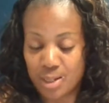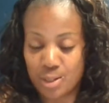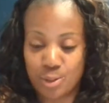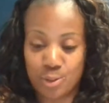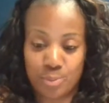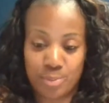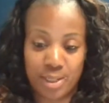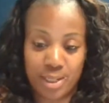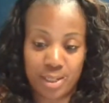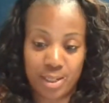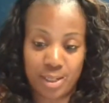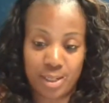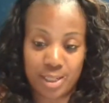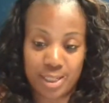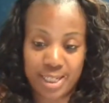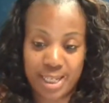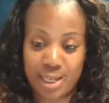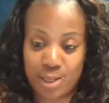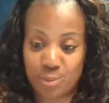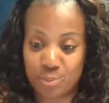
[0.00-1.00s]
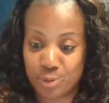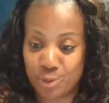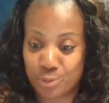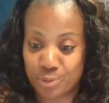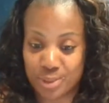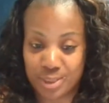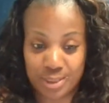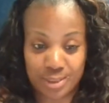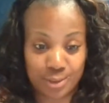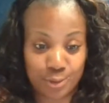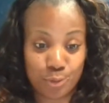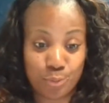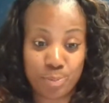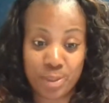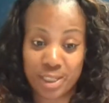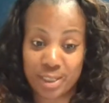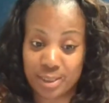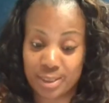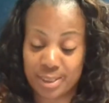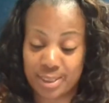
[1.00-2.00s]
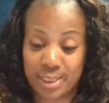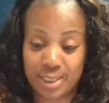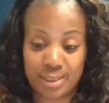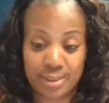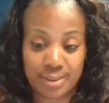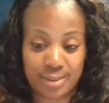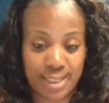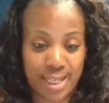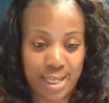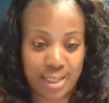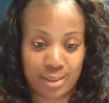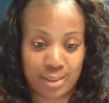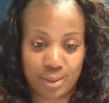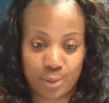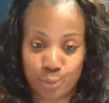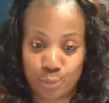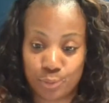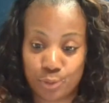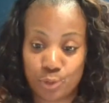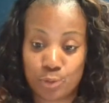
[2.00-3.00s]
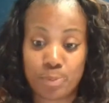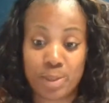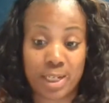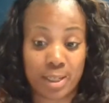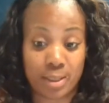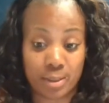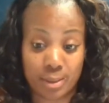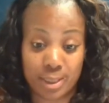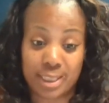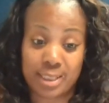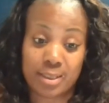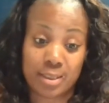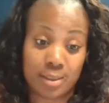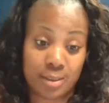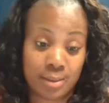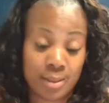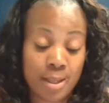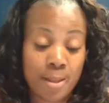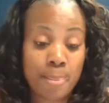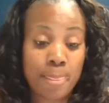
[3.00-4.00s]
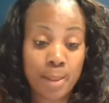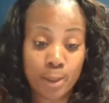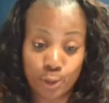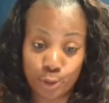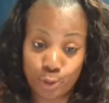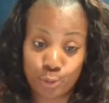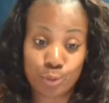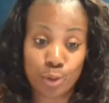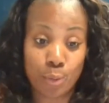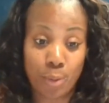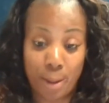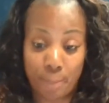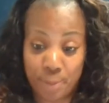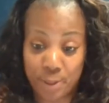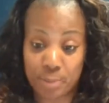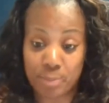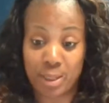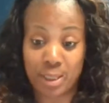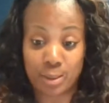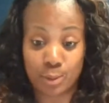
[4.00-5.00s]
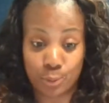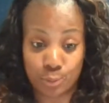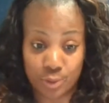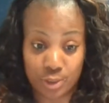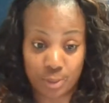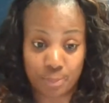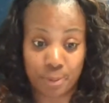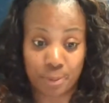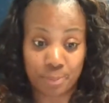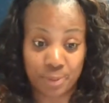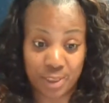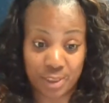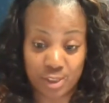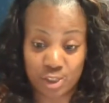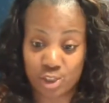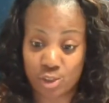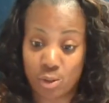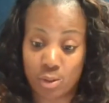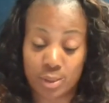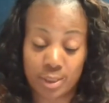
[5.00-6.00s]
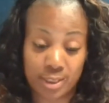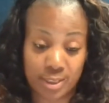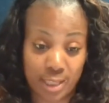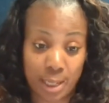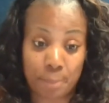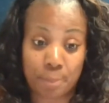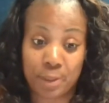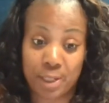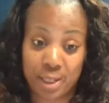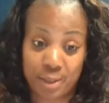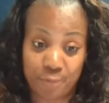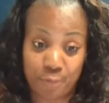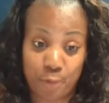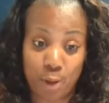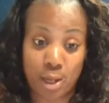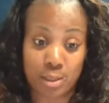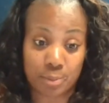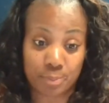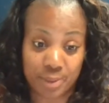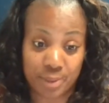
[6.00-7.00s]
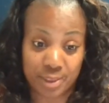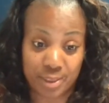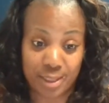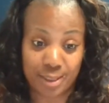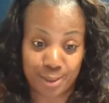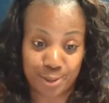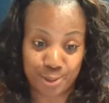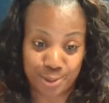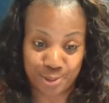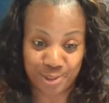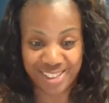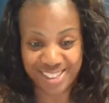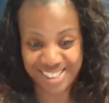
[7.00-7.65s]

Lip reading: Oh my God, Count Music. You better get that load. You better, listen, you know I pick my loads up there in Charlotte. Stop playing before I come get that load.